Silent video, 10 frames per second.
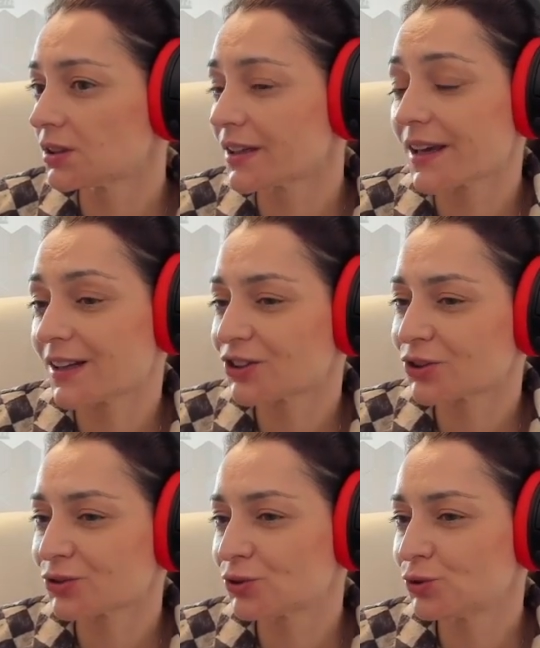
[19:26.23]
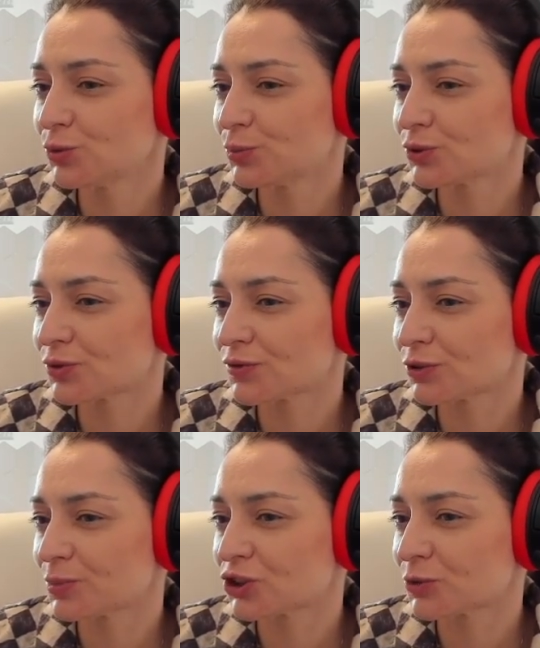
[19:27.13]
Again, those two
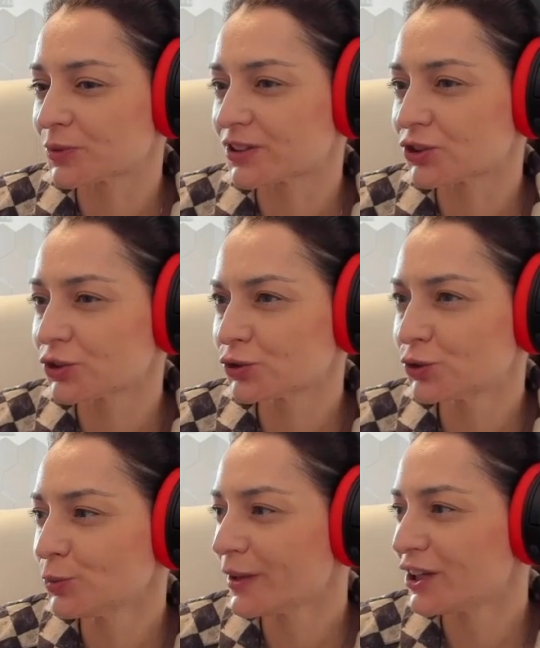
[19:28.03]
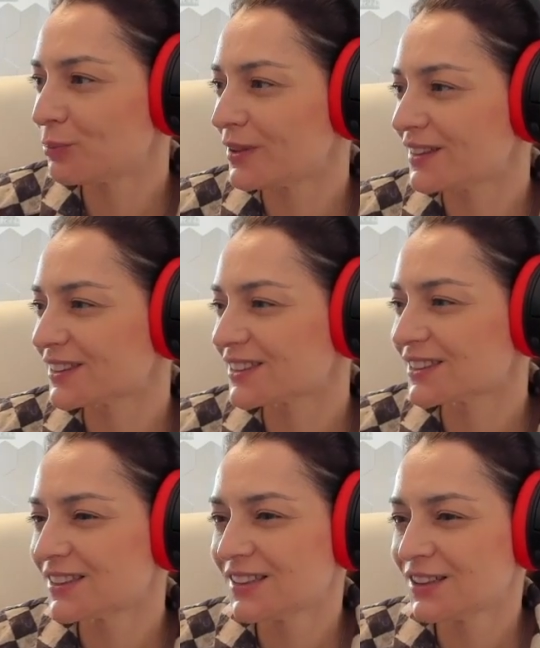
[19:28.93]
beautiful bishops, too many pins,
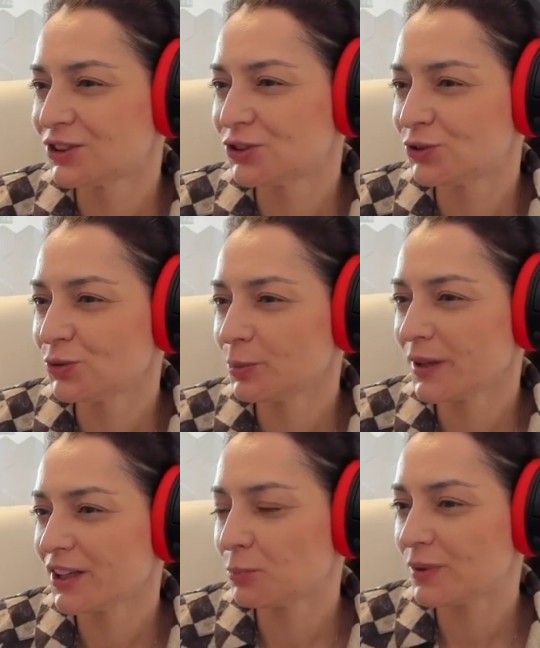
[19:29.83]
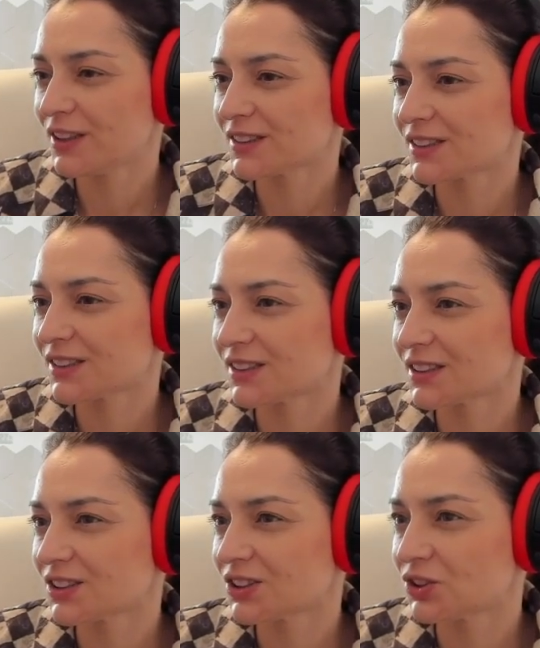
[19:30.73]
too many pins,
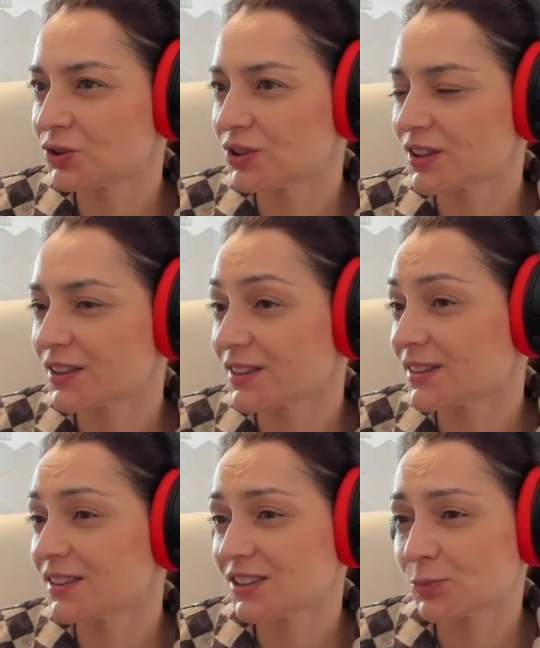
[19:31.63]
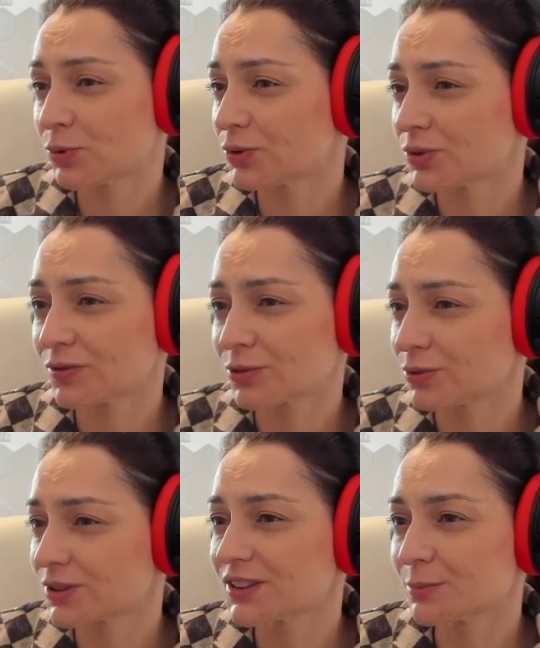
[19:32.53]
and this pawn, of
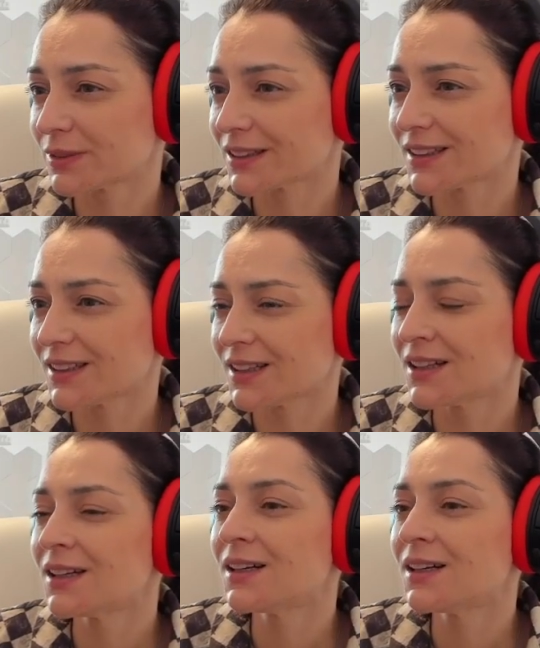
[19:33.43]
course, play